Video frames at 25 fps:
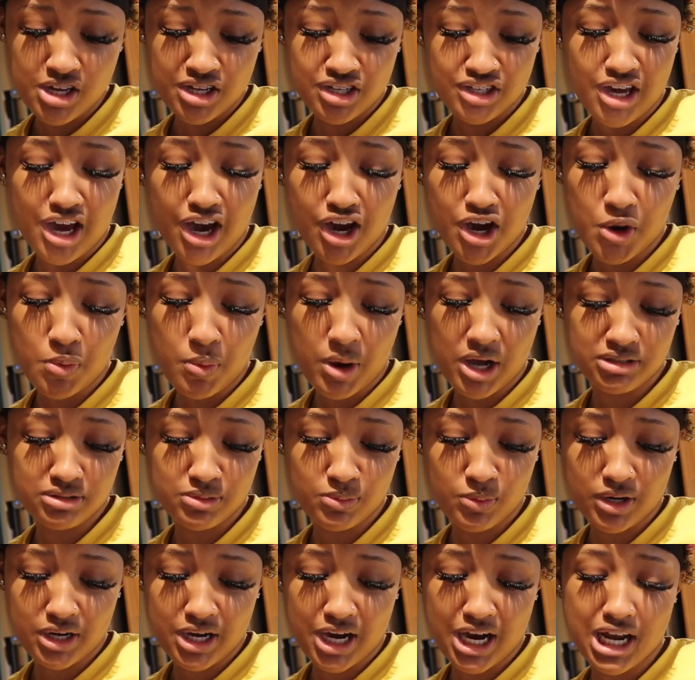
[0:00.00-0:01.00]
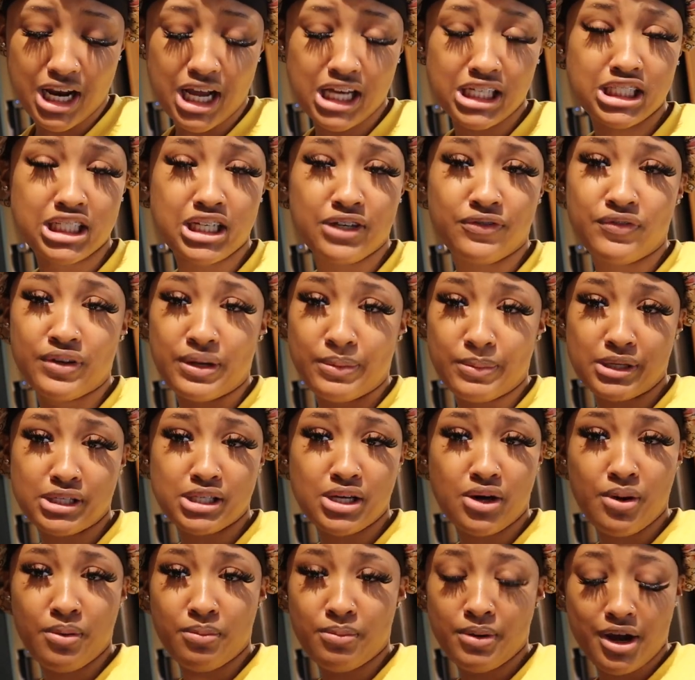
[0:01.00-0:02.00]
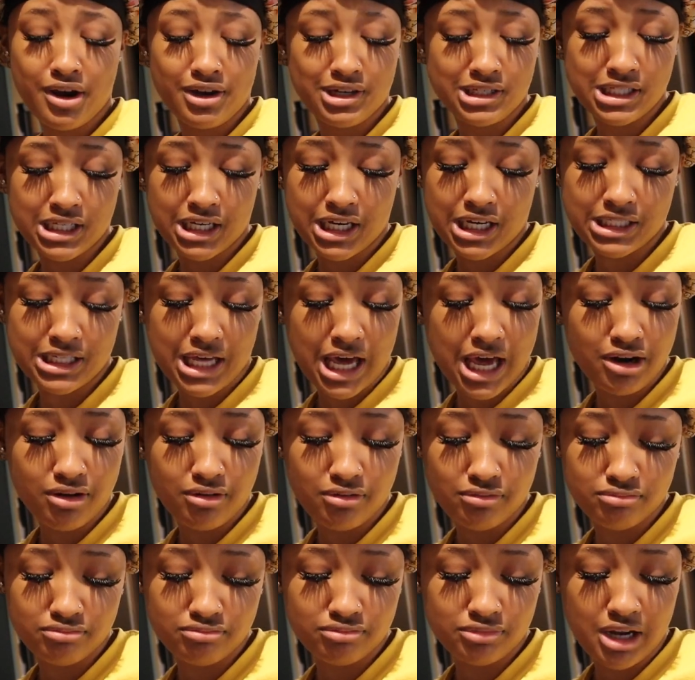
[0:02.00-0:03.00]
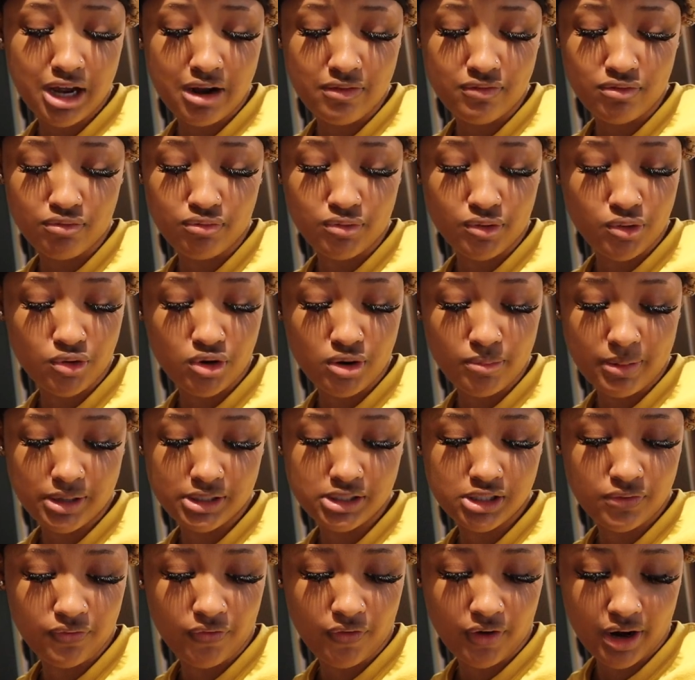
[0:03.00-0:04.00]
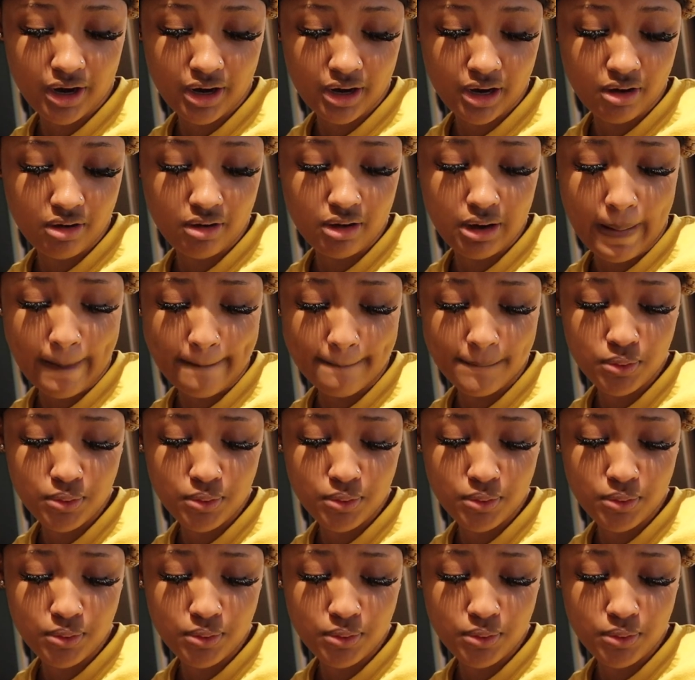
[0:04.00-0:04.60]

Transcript: Y'all gonna watch me work out? That shit finna be so embarrassing because I don't never record myself working out and I'm